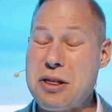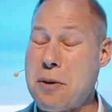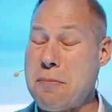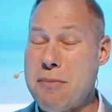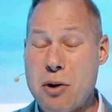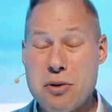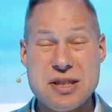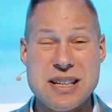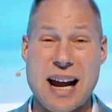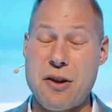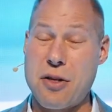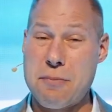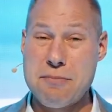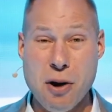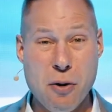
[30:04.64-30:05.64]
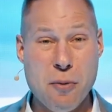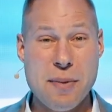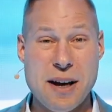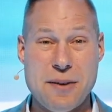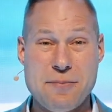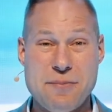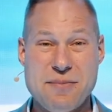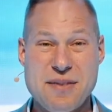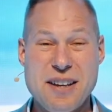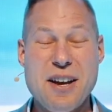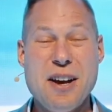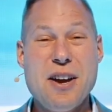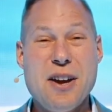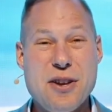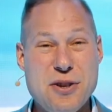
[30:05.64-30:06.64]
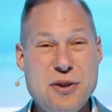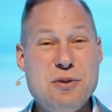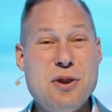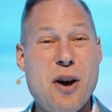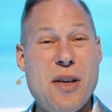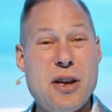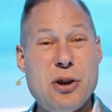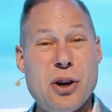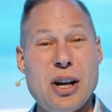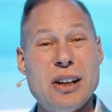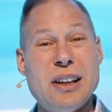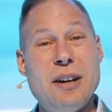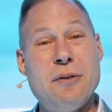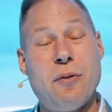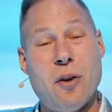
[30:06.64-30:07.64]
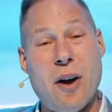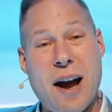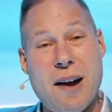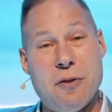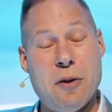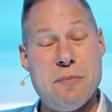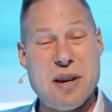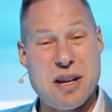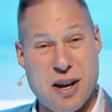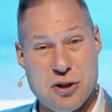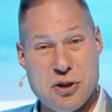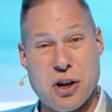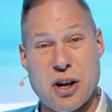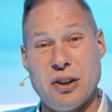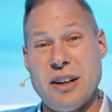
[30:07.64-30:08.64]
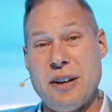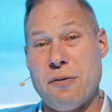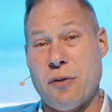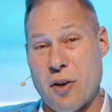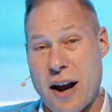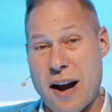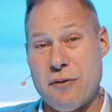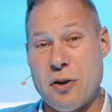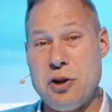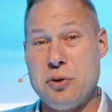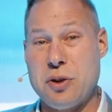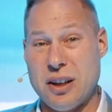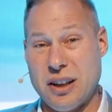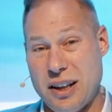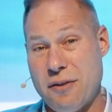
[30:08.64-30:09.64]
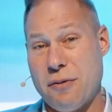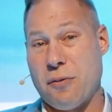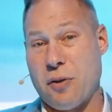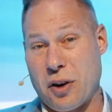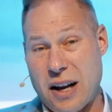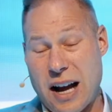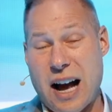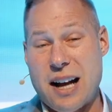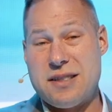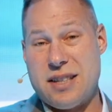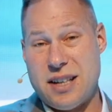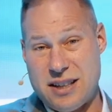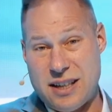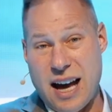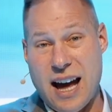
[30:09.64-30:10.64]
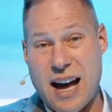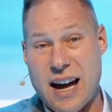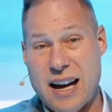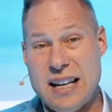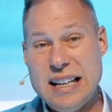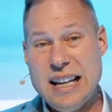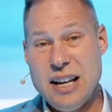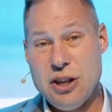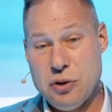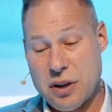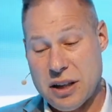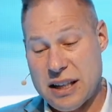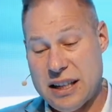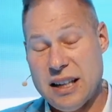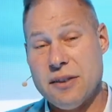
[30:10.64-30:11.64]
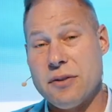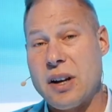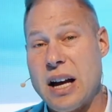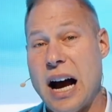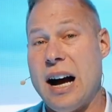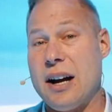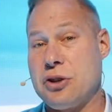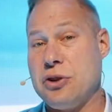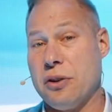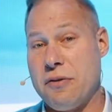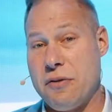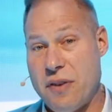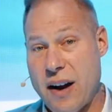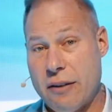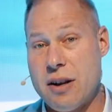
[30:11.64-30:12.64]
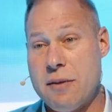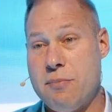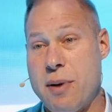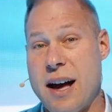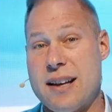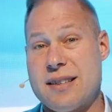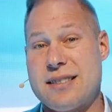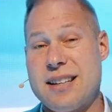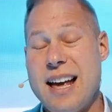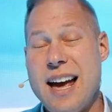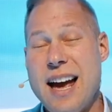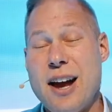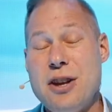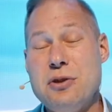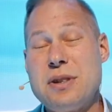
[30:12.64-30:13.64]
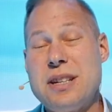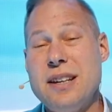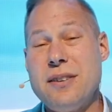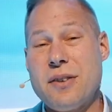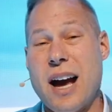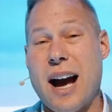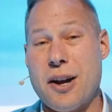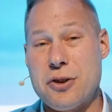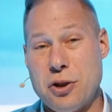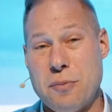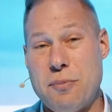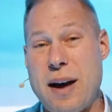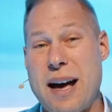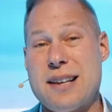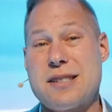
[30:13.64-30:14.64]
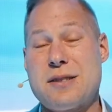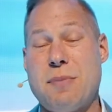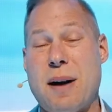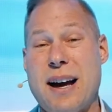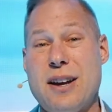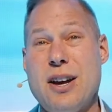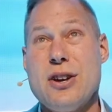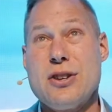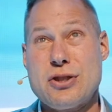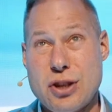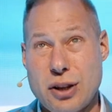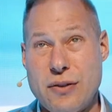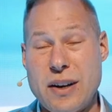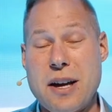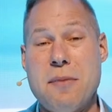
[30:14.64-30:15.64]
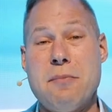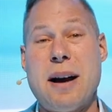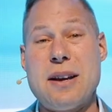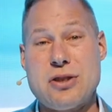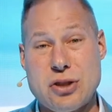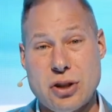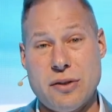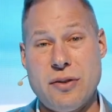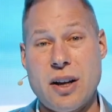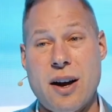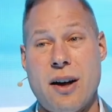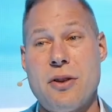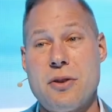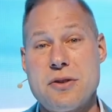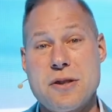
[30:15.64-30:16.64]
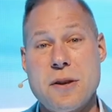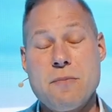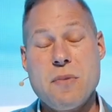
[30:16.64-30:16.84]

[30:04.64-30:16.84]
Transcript: the most out of the moment you know that you're going to live forever. And because you're going to live forever, you can live for God today. You can give God your very best, and you give God your best by serving Him, by serving others,